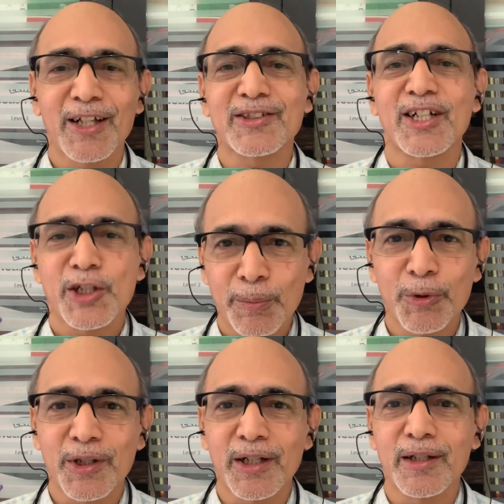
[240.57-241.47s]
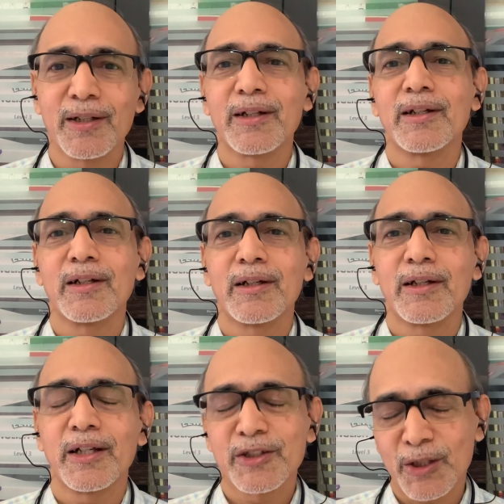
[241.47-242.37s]
has contributed
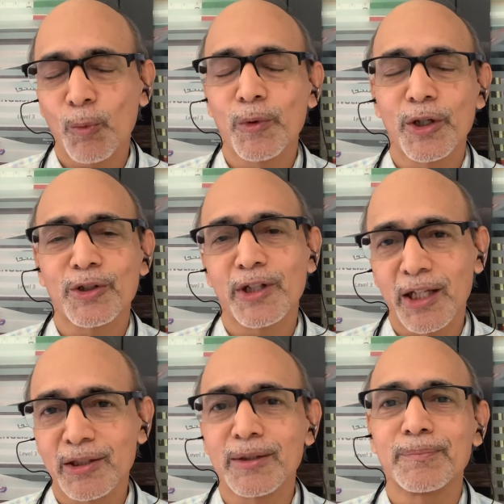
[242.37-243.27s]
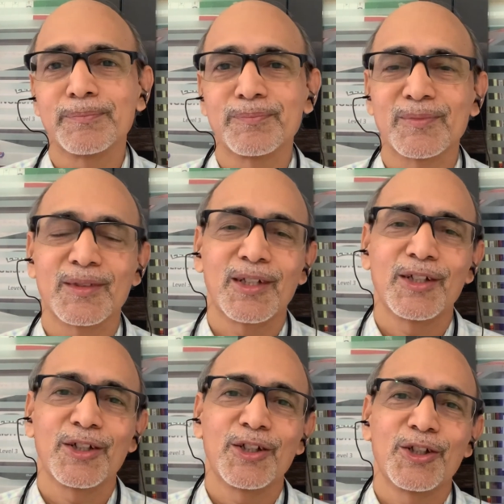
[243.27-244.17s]
in some way or the other.
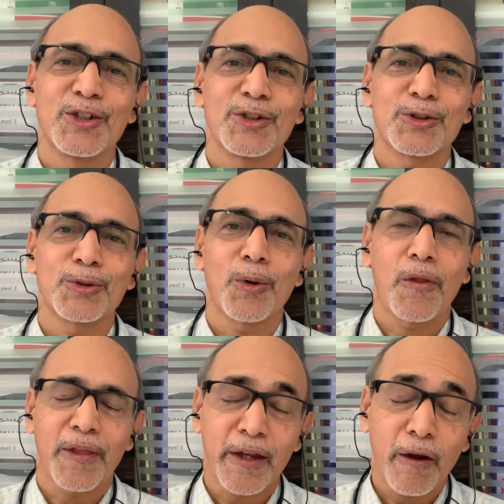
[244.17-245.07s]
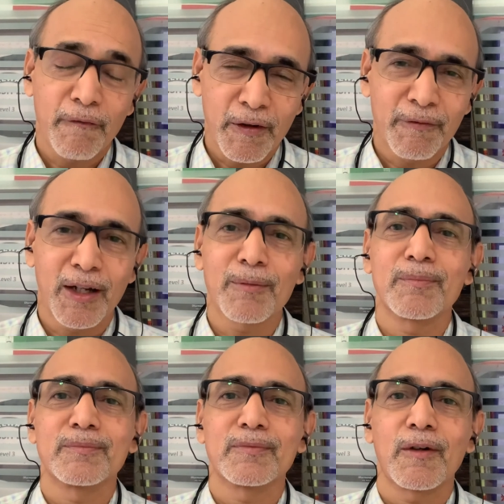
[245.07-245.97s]
So thank you everyone
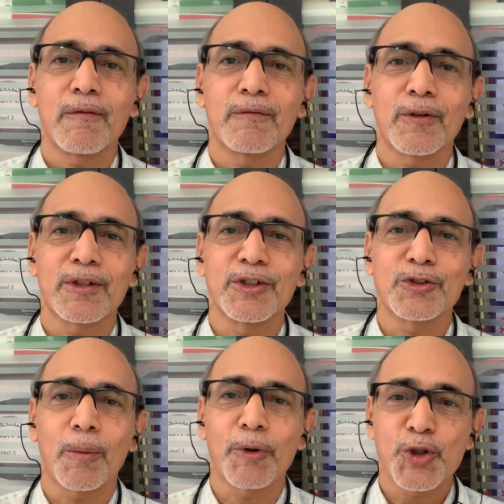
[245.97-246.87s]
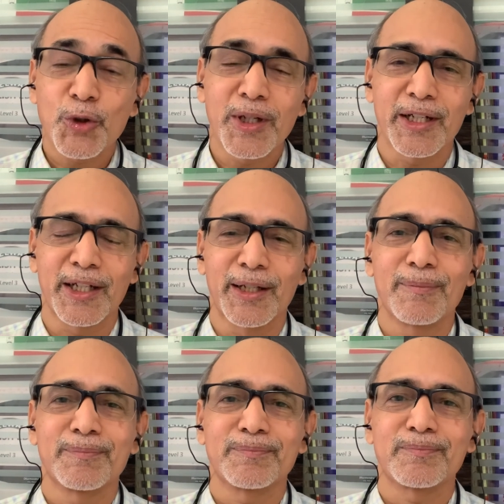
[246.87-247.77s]
for this opportunity.
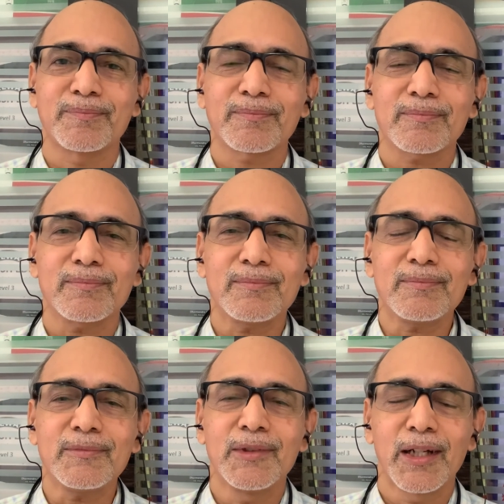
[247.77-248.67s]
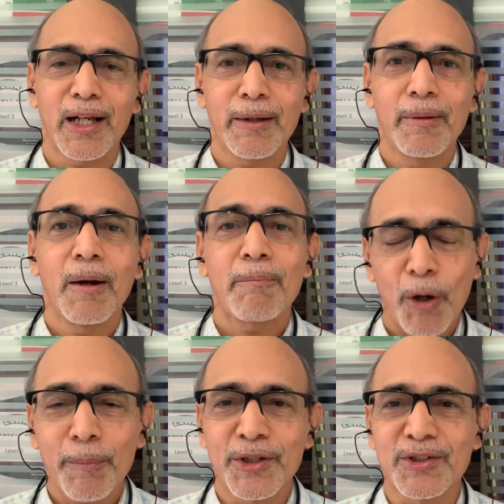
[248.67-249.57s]
And I
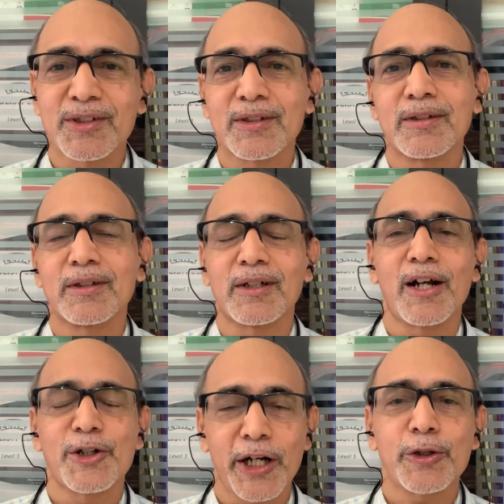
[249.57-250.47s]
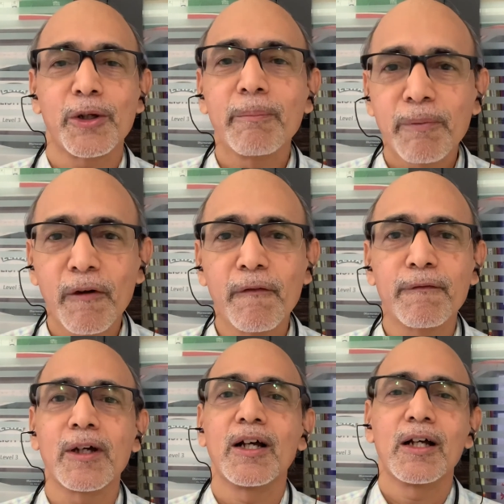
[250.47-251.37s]
promise that I'll try to
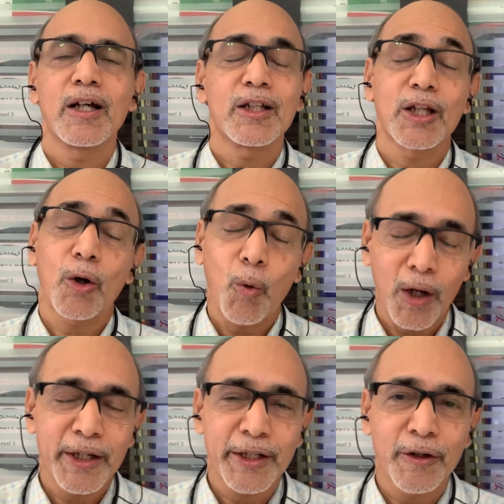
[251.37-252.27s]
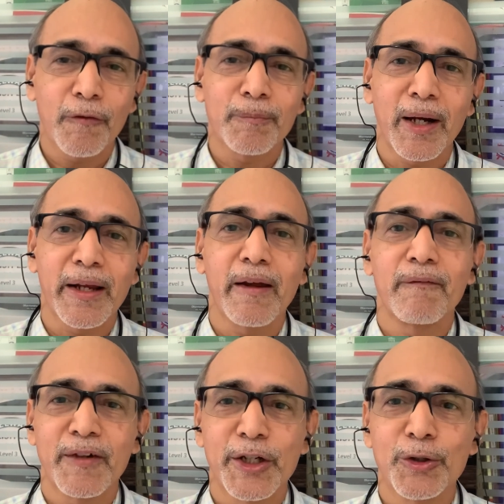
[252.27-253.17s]
improve the quality of my
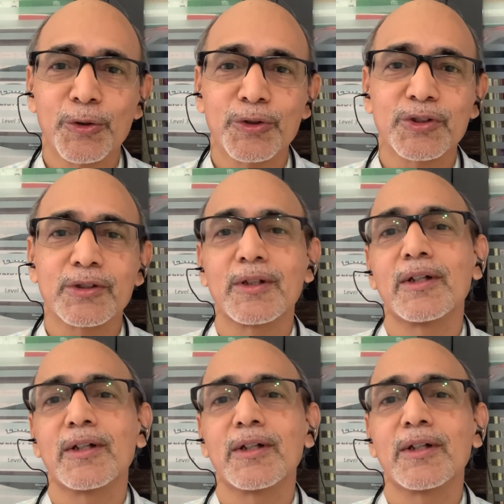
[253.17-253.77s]
videos,